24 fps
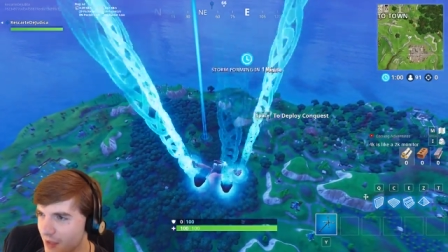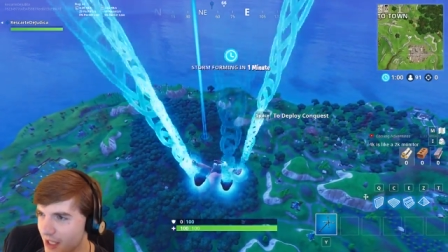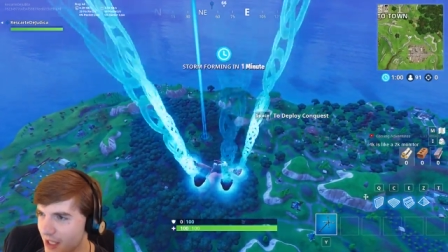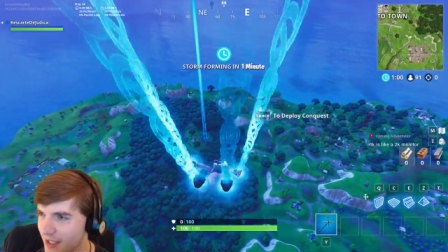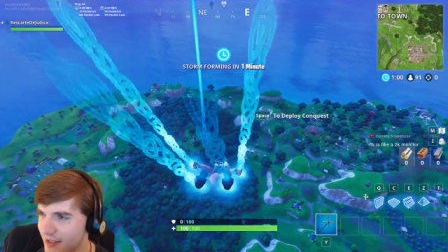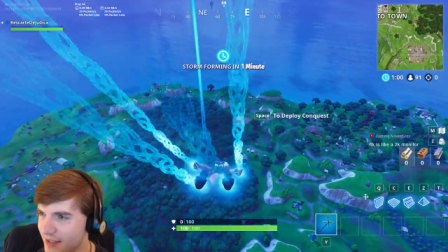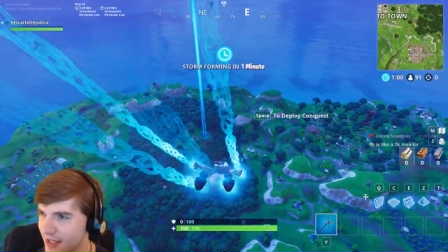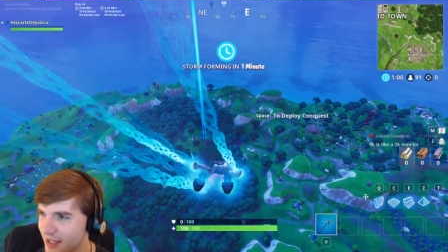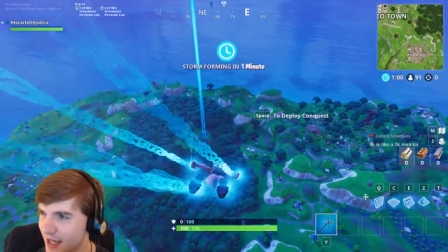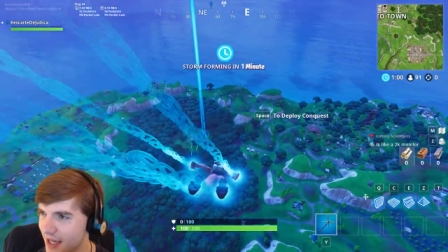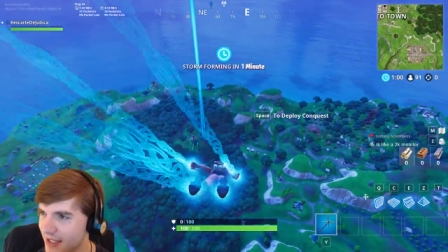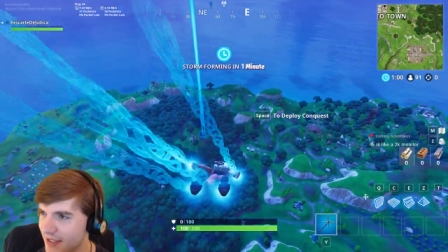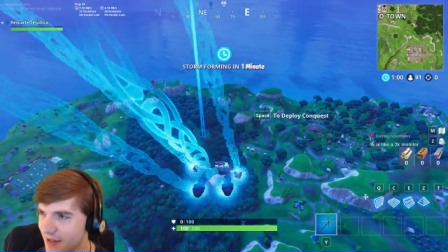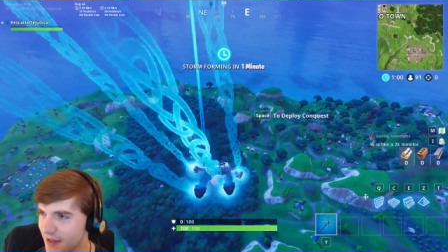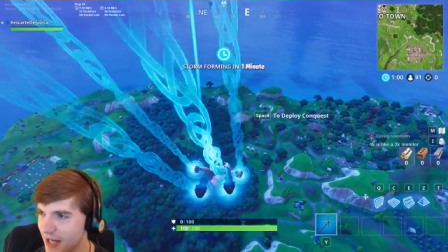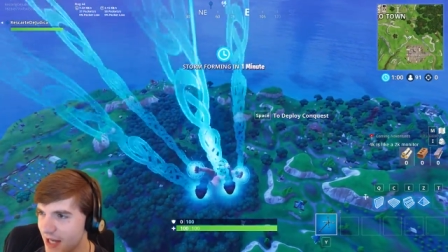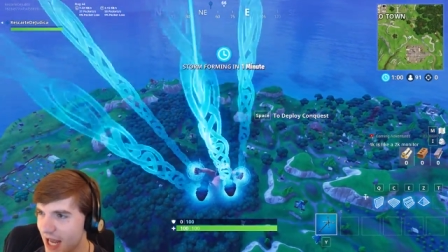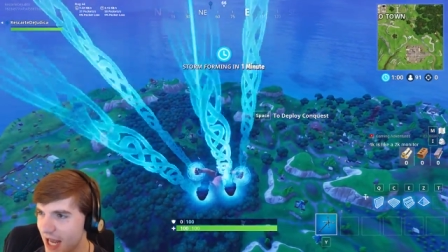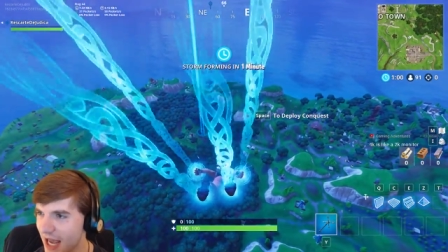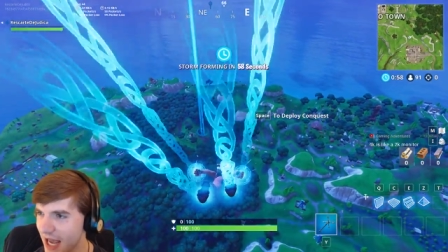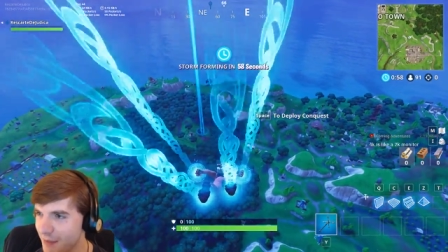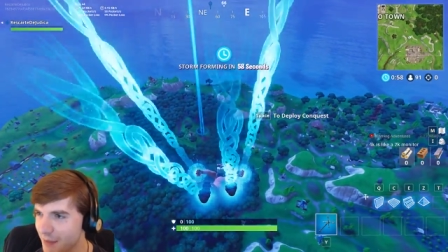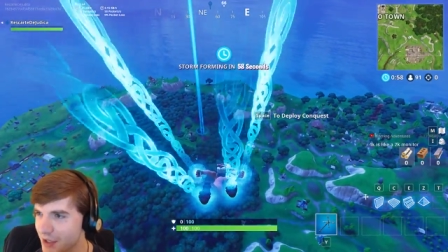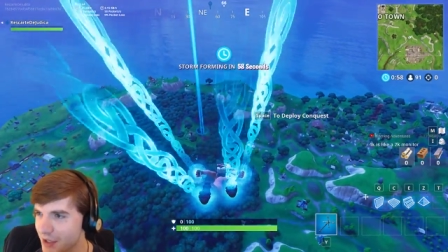he says, it
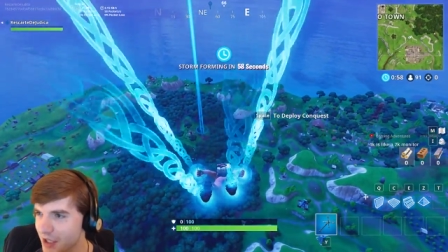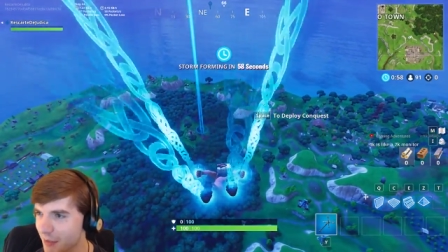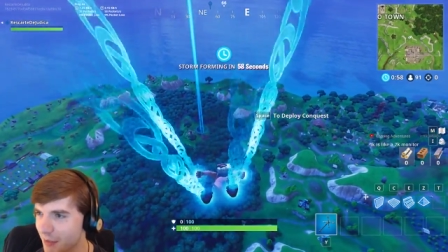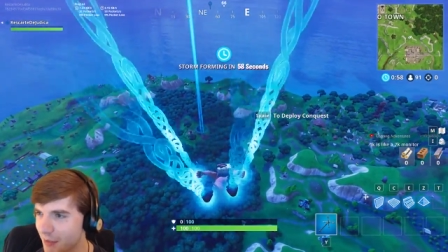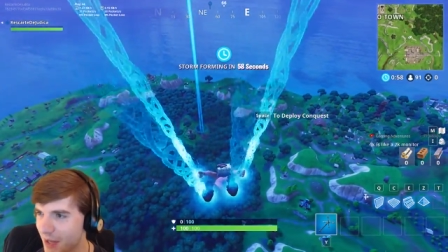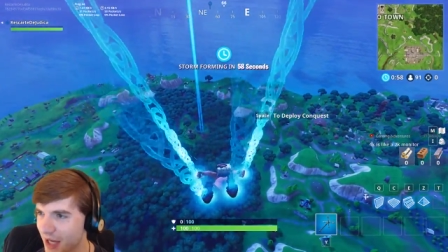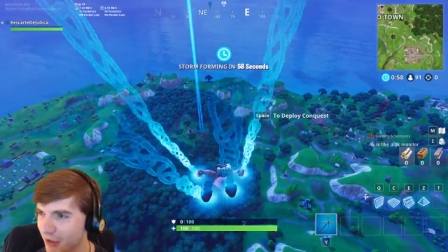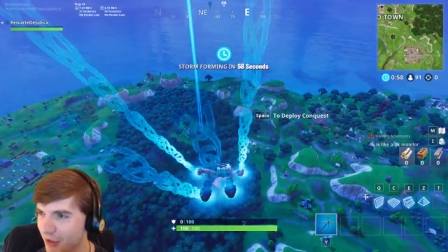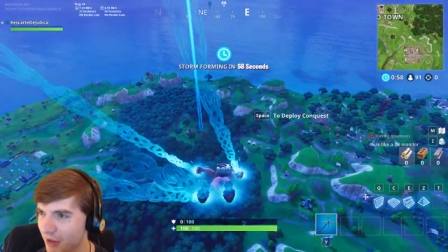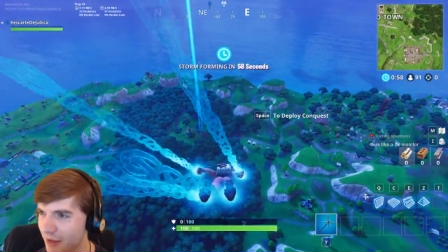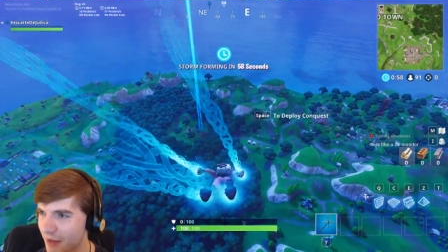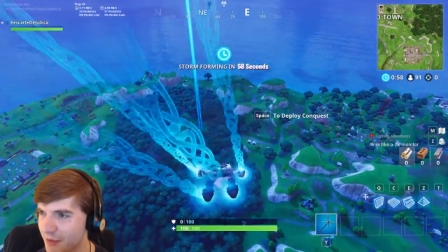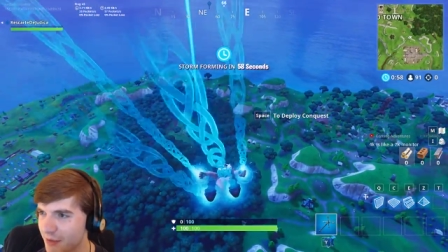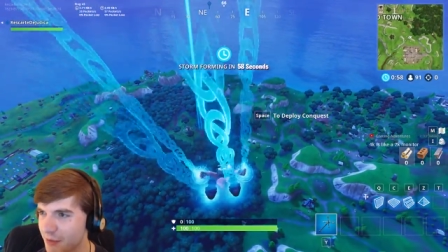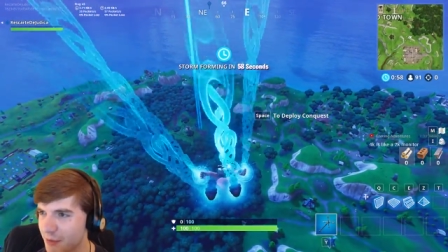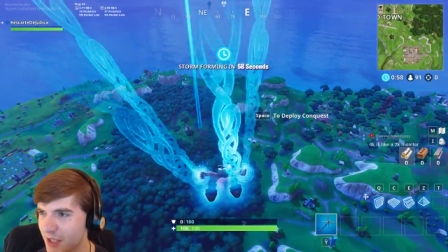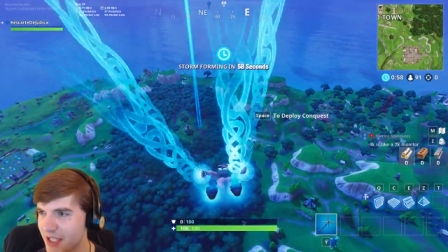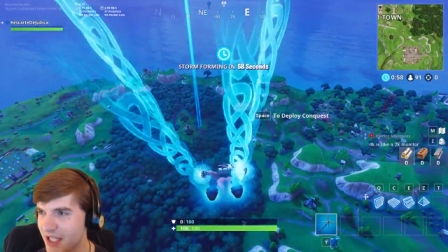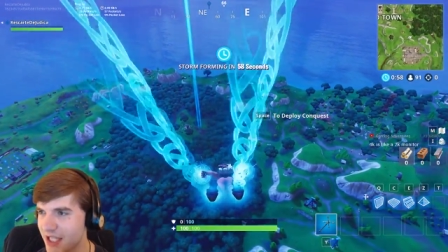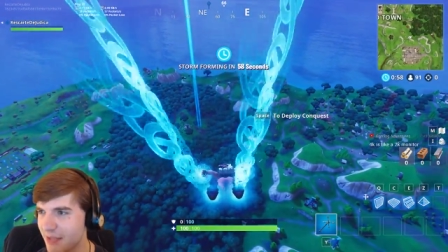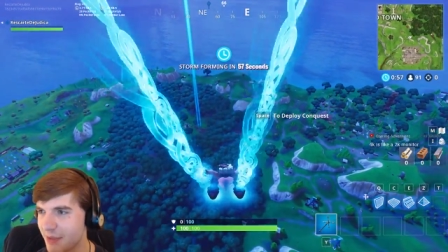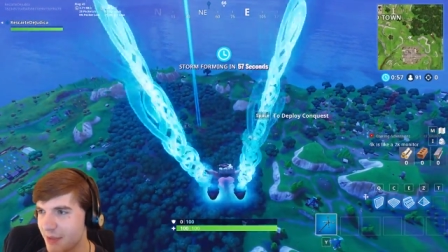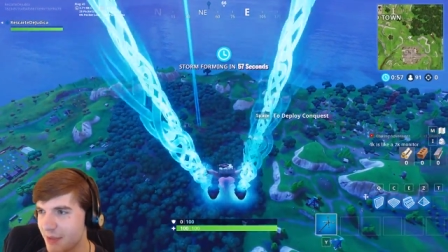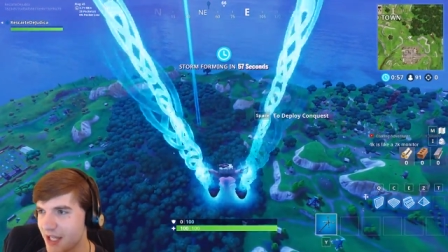happens on my Gramps
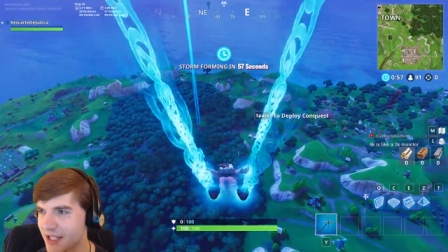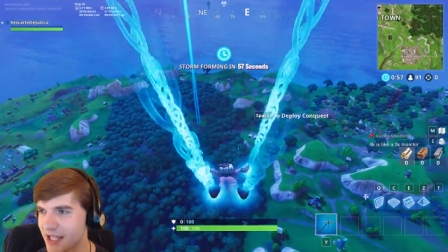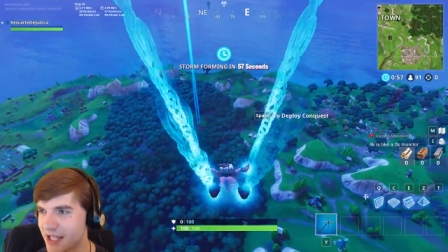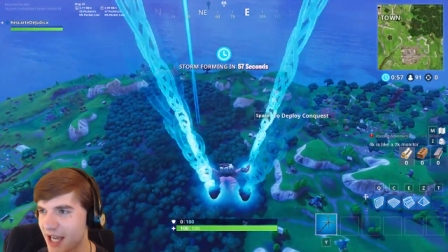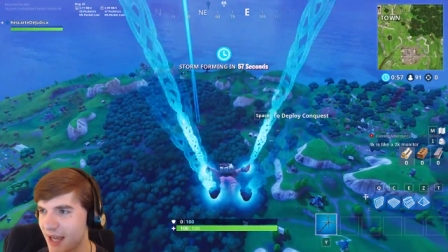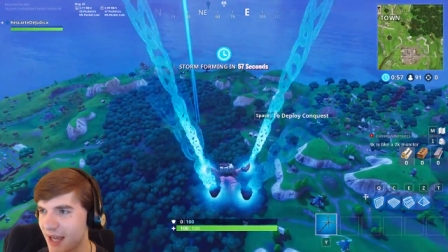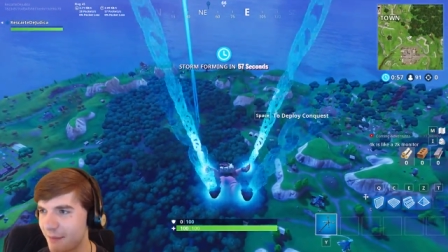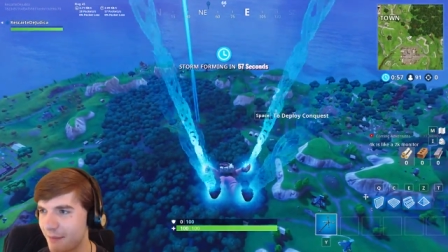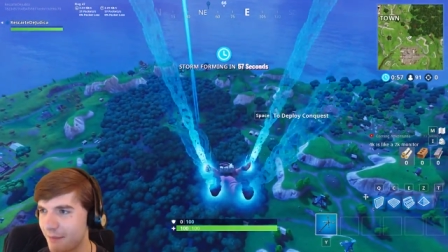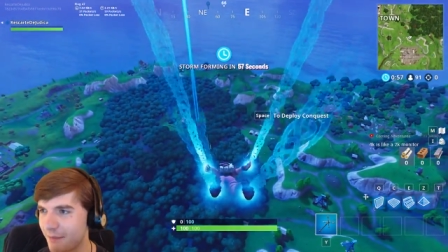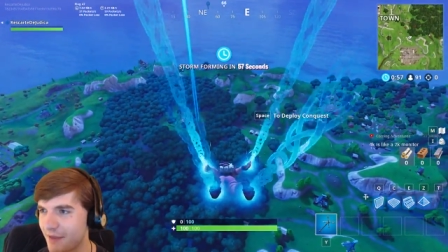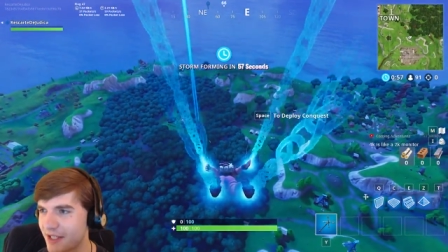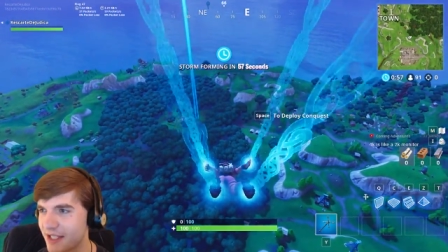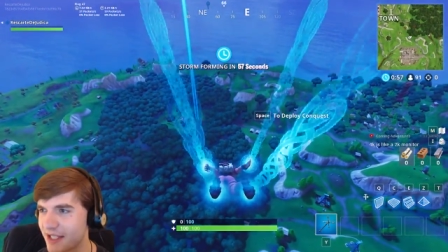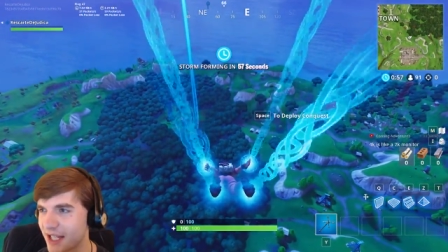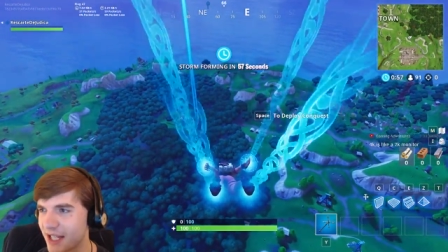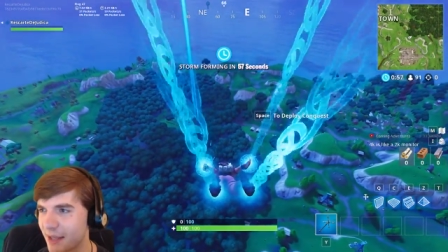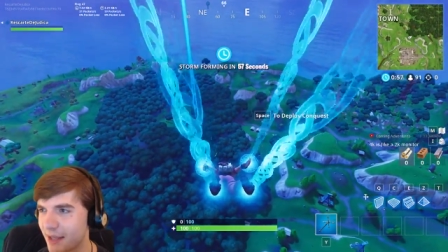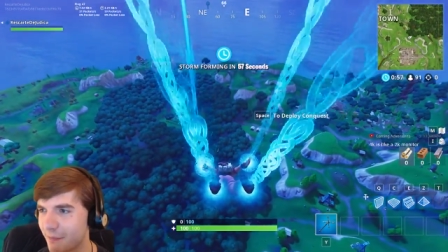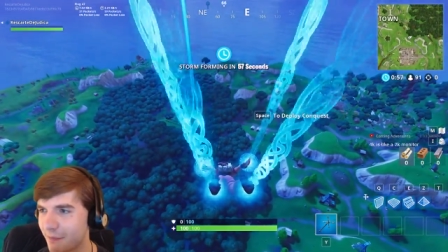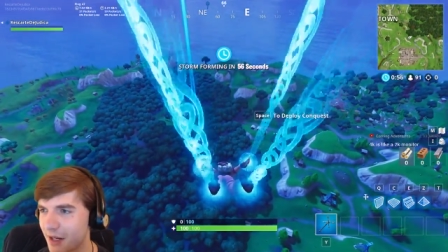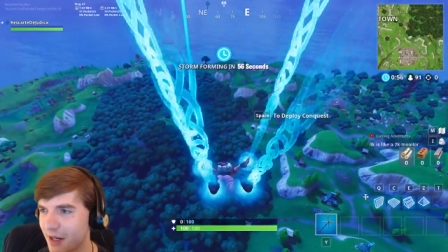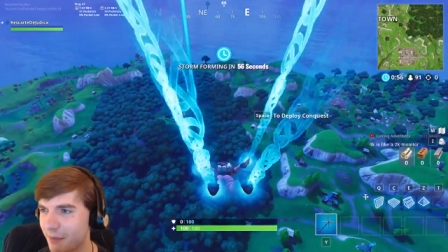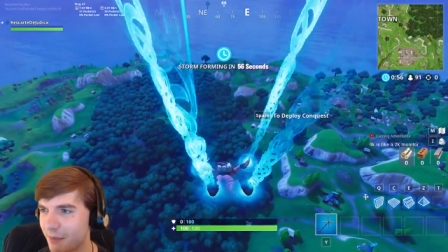PC because I am
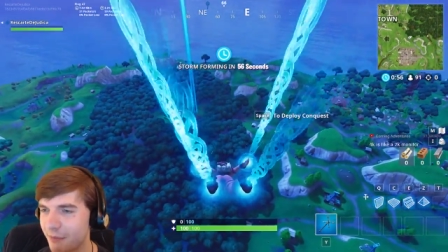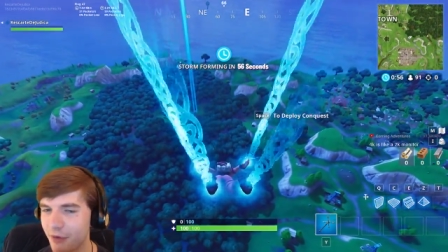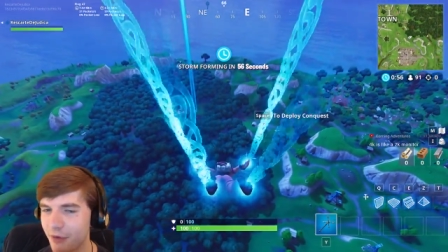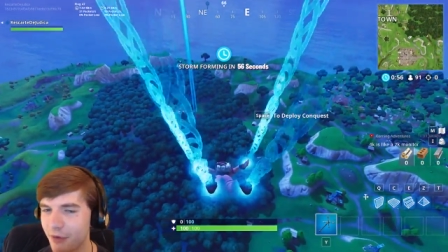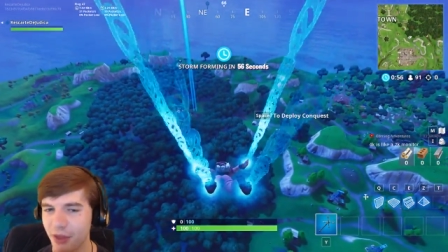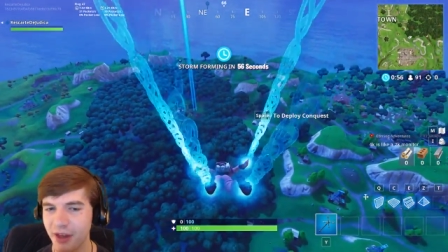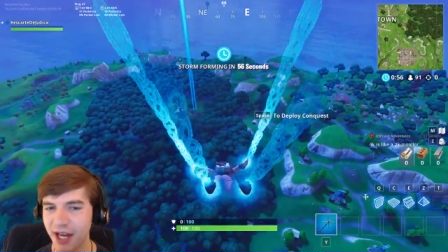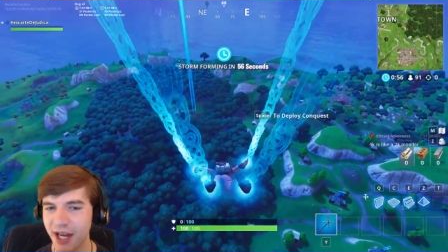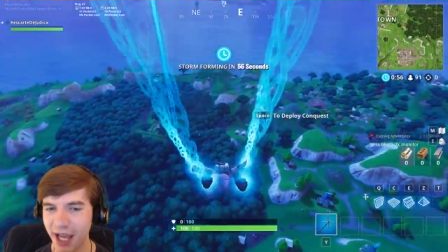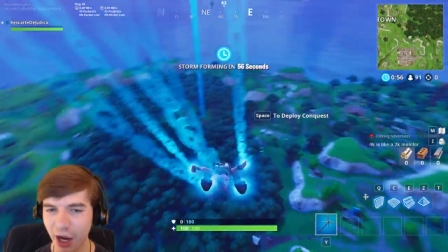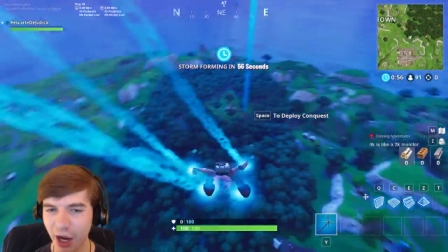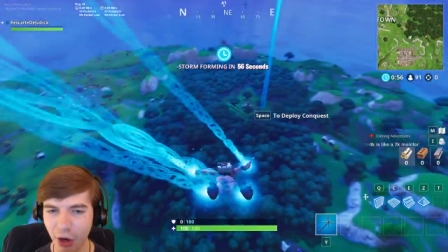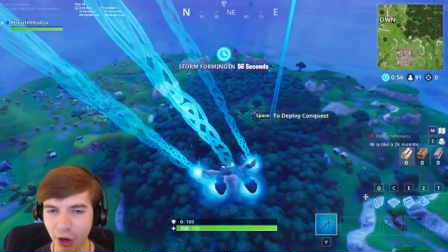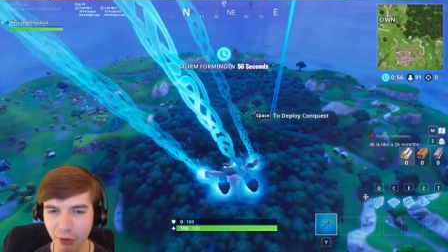visiting him for the day.